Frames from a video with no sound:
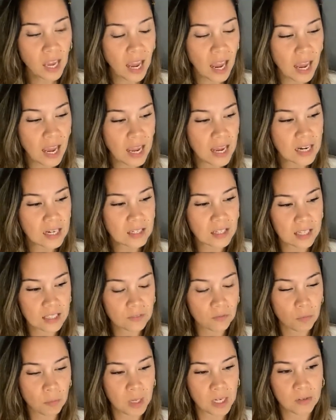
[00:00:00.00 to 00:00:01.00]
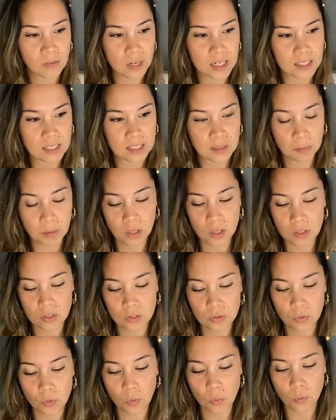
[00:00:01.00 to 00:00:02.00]
And that's for many reasons,
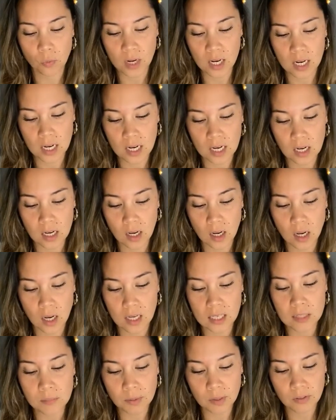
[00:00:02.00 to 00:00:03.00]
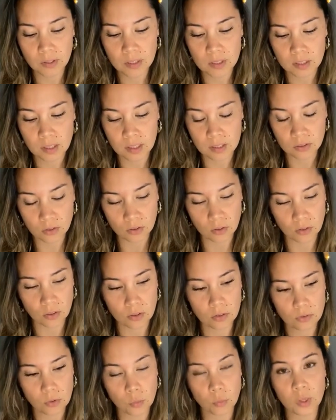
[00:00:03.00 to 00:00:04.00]
because we experience things on
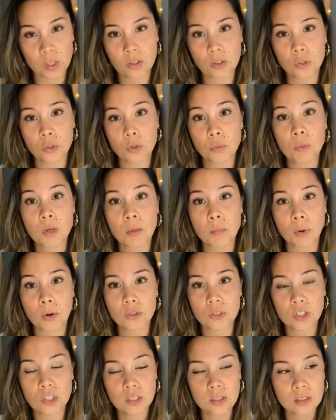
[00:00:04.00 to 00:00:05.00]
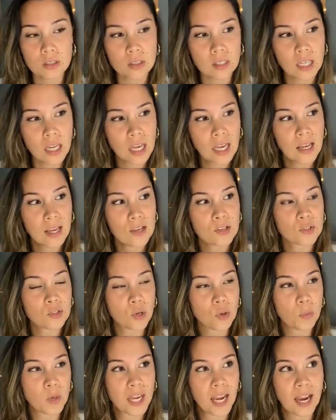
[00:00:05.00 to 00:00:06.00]
earth with human emotions.
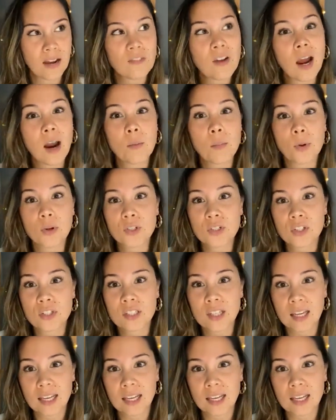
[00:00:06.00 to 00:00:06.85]
So we have our emotions